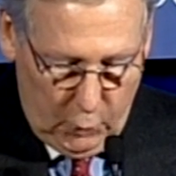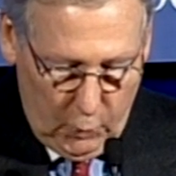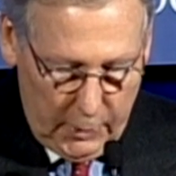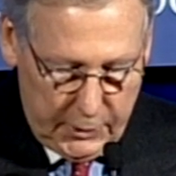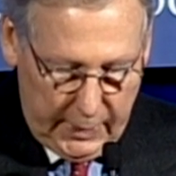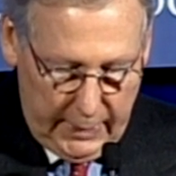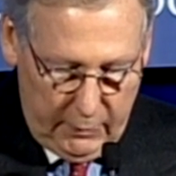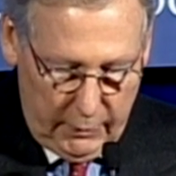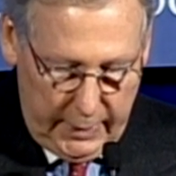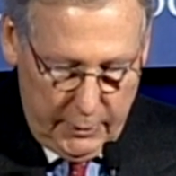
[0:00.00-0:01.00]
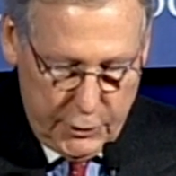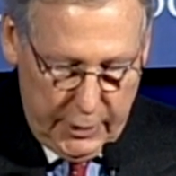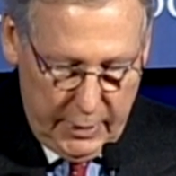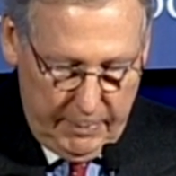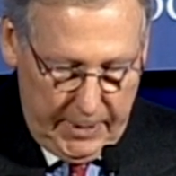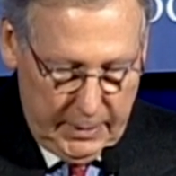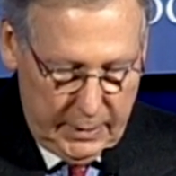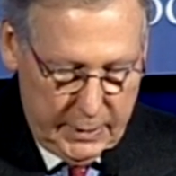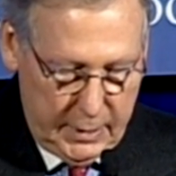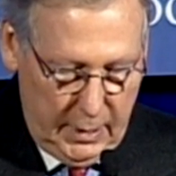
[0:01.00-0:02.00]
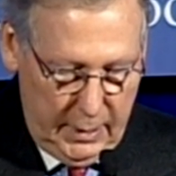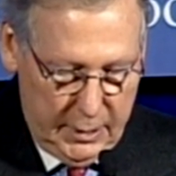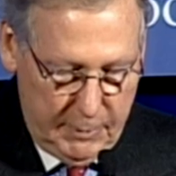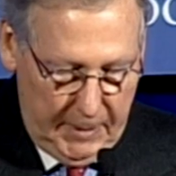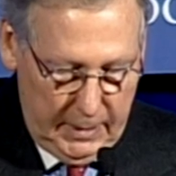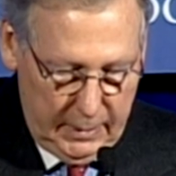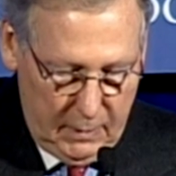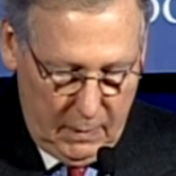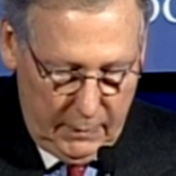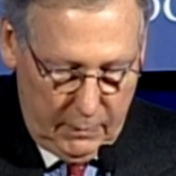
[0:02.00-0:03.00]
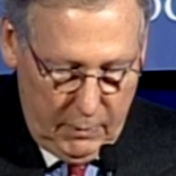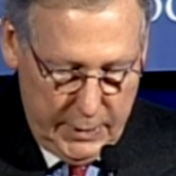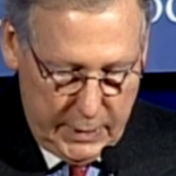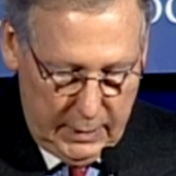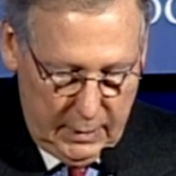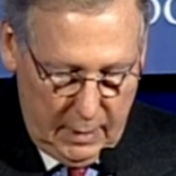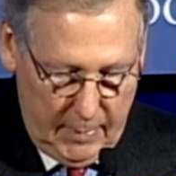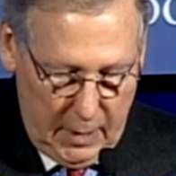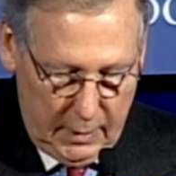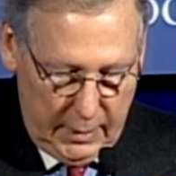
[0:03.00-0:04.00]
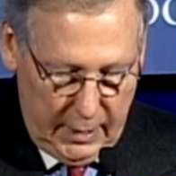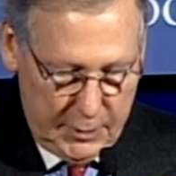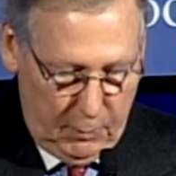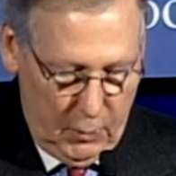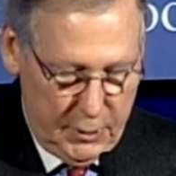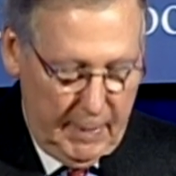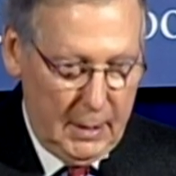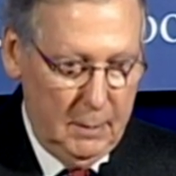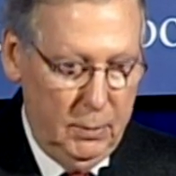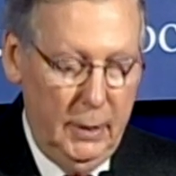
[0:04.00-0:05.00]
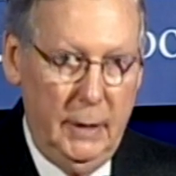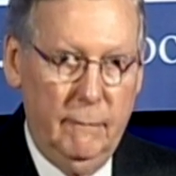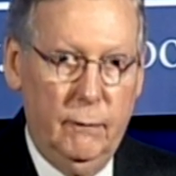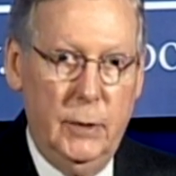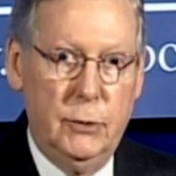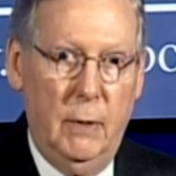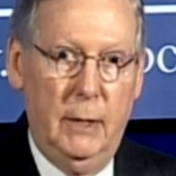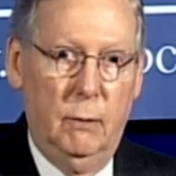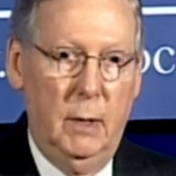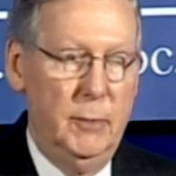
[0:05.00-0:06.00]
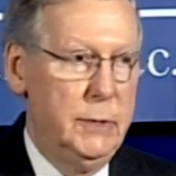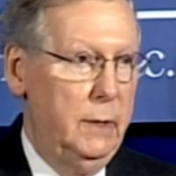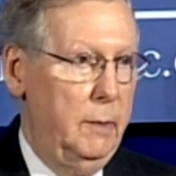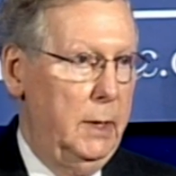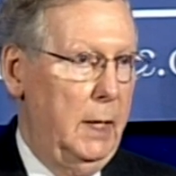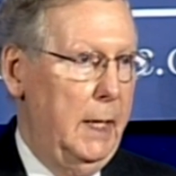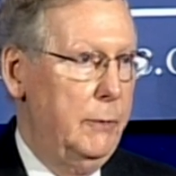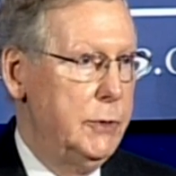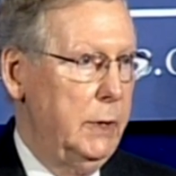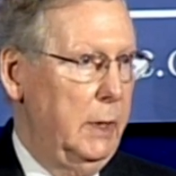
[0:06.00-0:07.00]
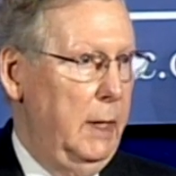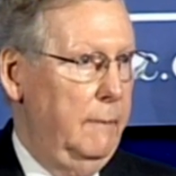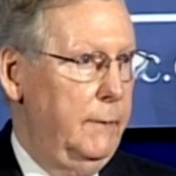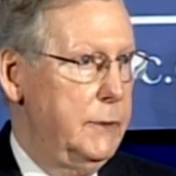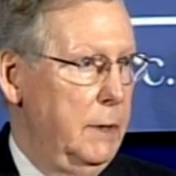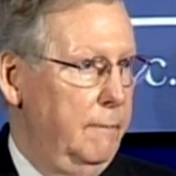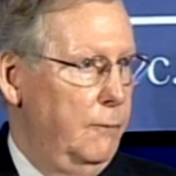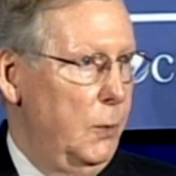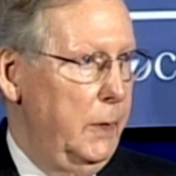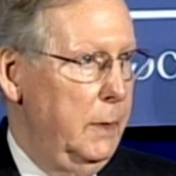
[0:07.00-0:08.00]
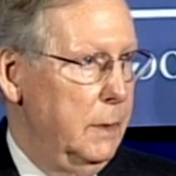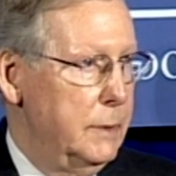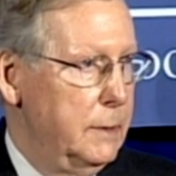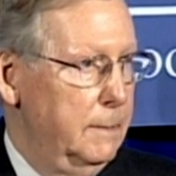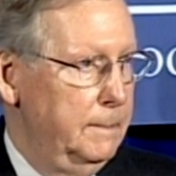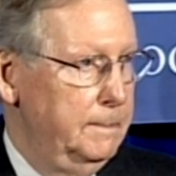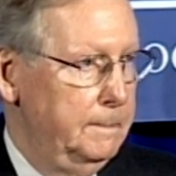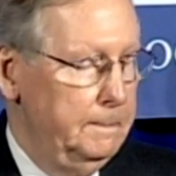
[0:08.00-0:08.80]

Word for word: We can work together on energy independence, cutting spending, or increasing American exports by completing free trade agreements that have been languishing now for some 4 years.